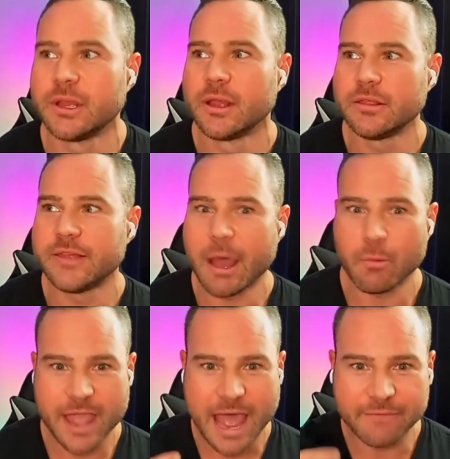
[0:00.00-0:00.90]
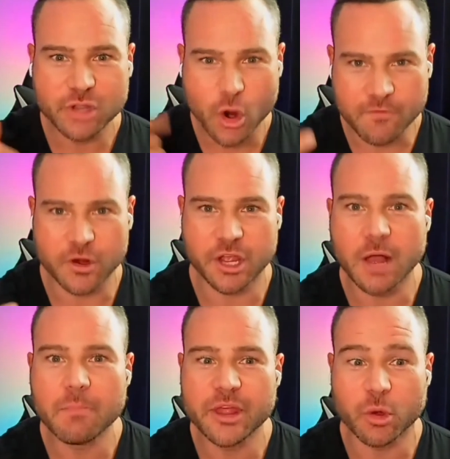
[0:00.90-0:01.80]
that we have to
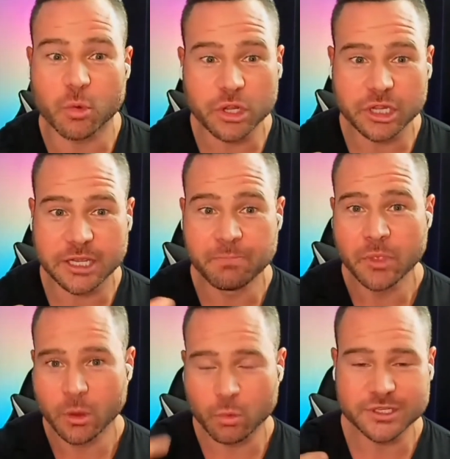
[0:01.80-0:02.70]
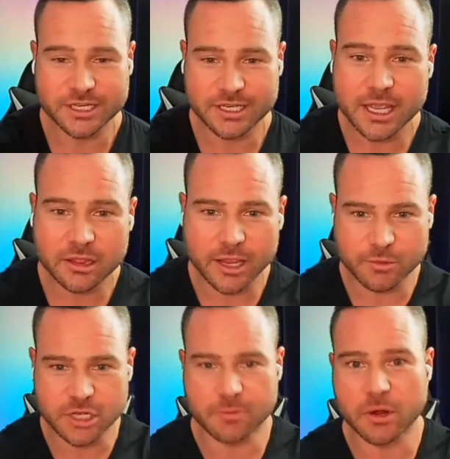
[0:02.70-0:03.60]
overcome that are really, once again, like we
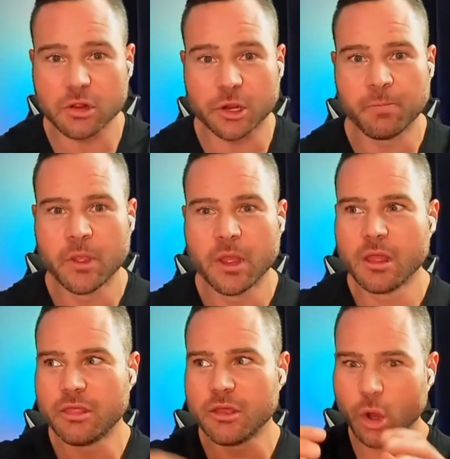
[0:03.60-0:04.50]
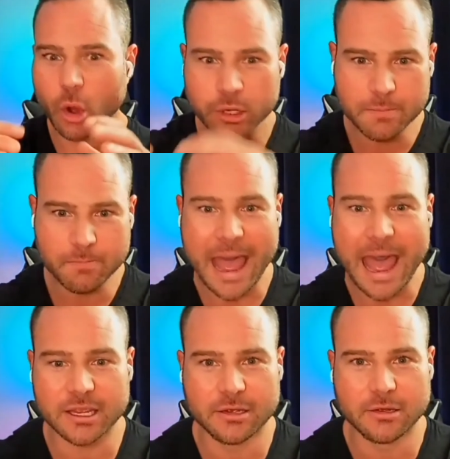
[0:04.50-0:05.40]
talked about earlier, they're holding
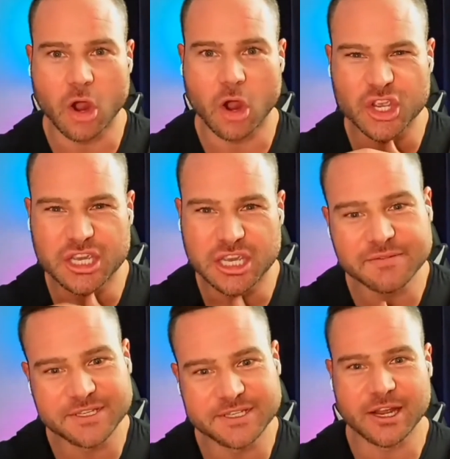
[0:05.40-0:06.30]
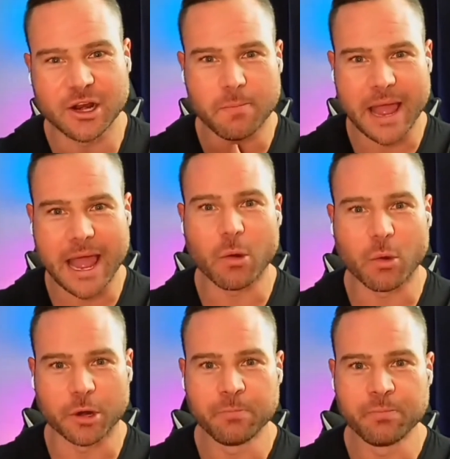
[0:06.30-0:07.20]
back our gifts and our
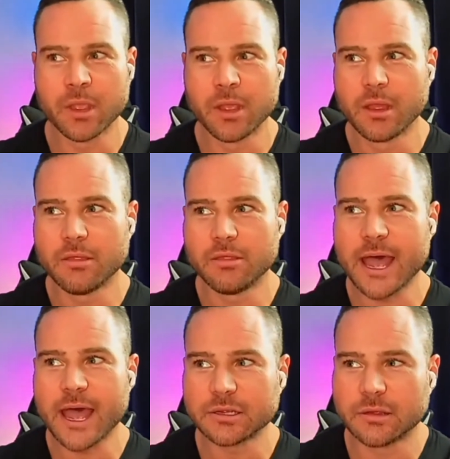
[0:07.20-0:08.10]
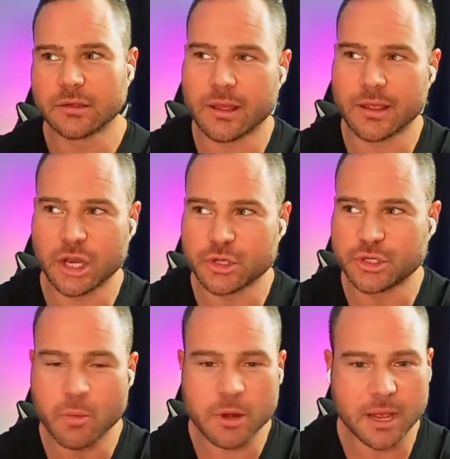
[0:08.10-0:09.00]
power. That,
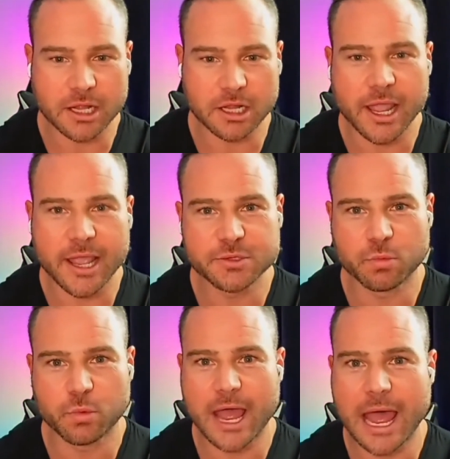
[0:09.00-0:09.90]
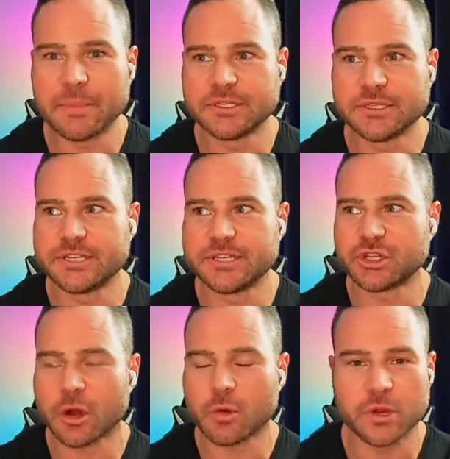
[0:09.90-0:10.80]
so many of my clients, what happens is they
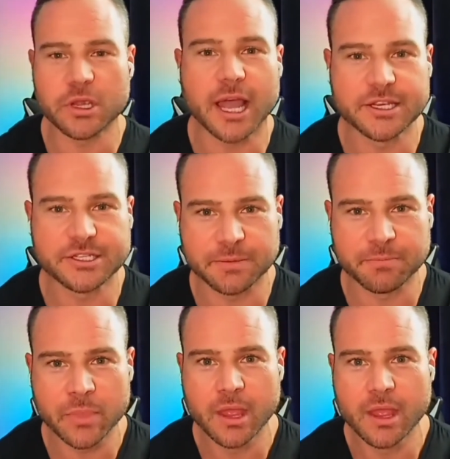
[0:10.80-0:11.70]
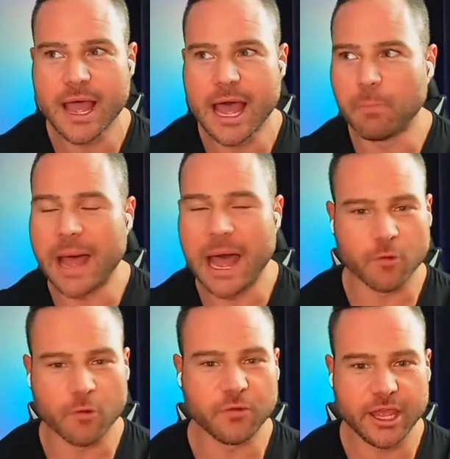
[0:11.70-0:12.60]
start realizing how
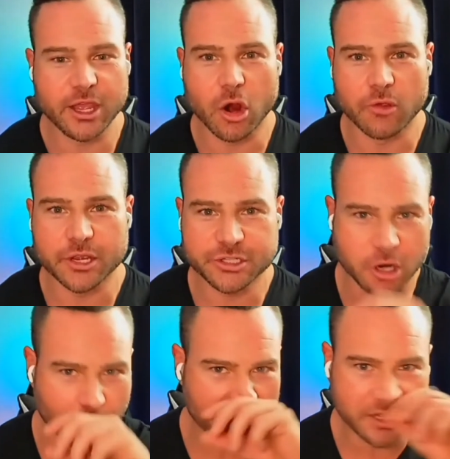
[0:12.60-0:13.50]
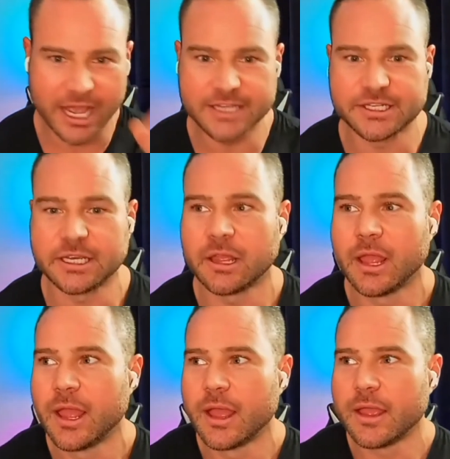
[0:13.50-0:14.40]
powerful they are, and they start realizing
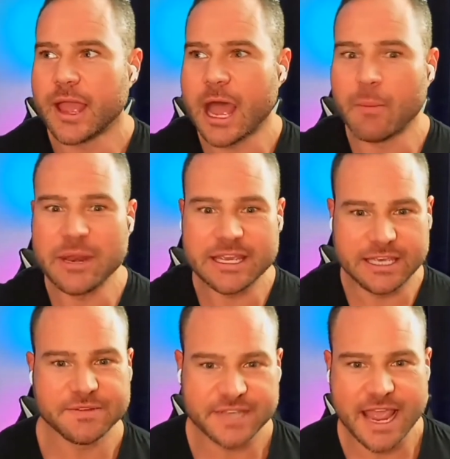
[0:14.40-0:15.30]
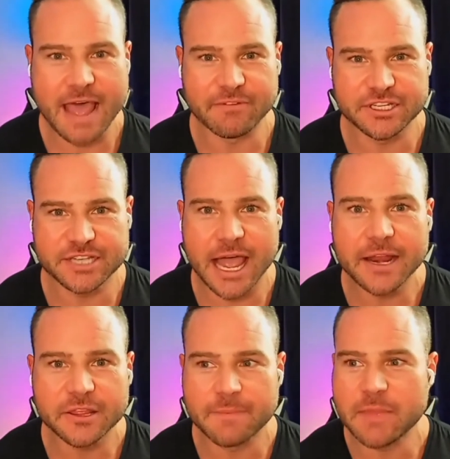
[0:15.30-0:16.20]
how many gifts they have inside of
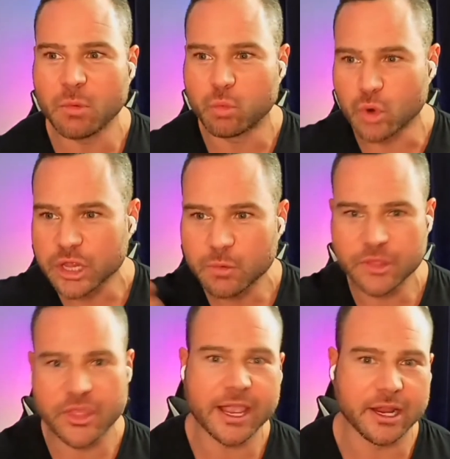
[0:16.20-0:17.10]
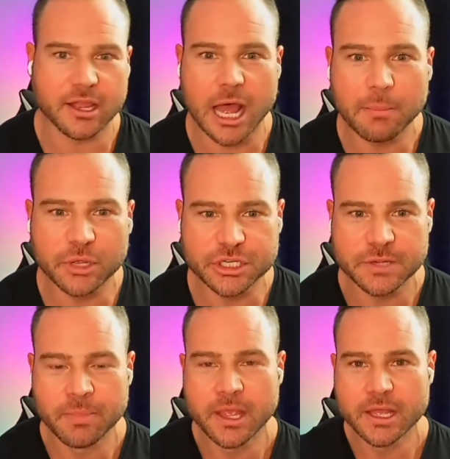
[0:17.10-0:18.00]
them and really what they can accomplish
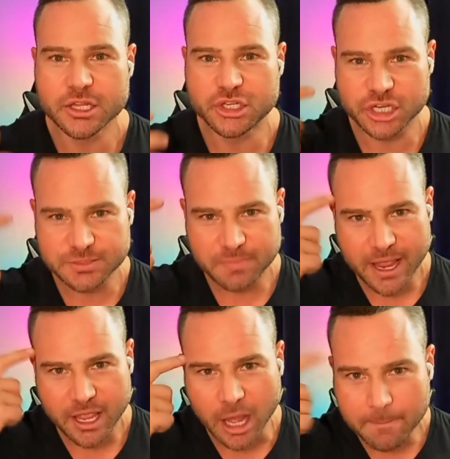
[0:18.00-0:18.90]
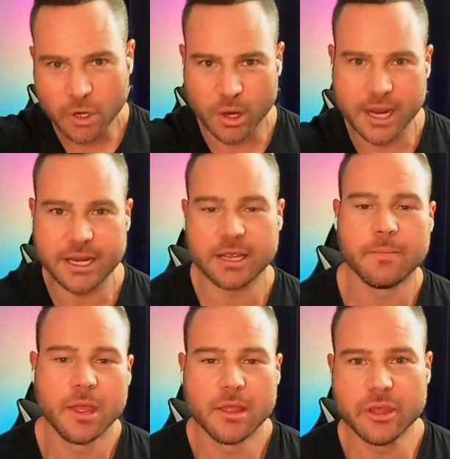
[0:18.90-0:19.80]
just by upgrading
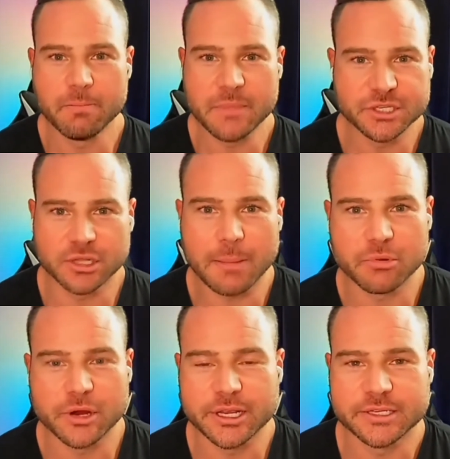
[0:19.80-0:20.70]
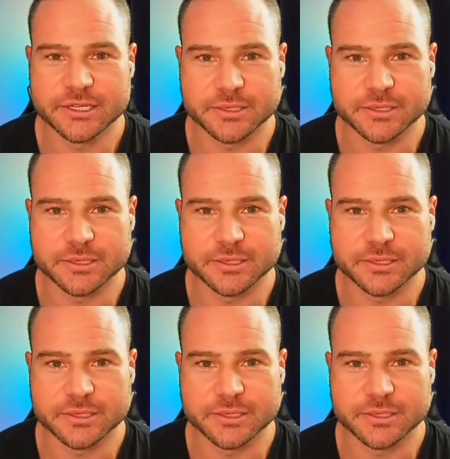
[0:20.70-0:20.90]
the mental operating system.